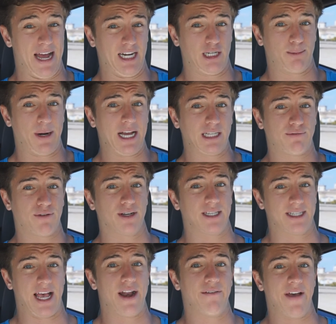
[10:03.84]
bench press for a
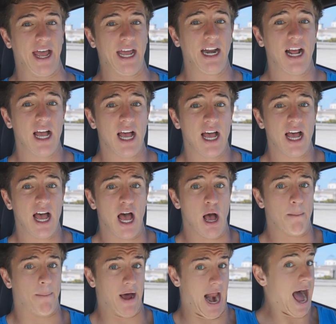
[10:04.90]
set of 8,
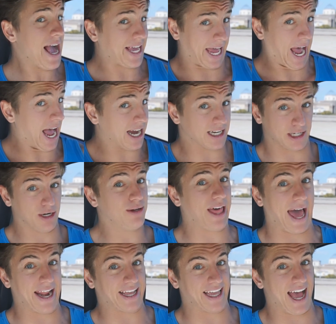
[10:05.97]
but I can't do
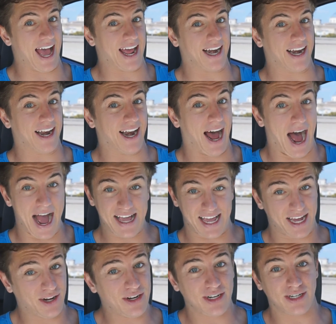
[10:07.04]
that again. I
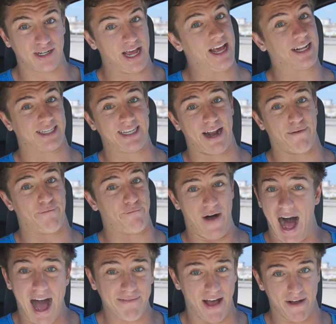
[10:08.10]
couldn't hit a set of
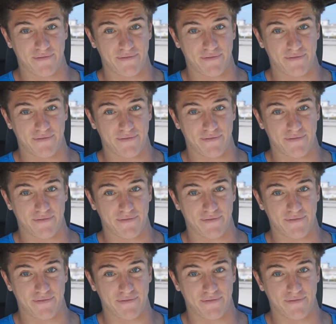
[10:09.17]
5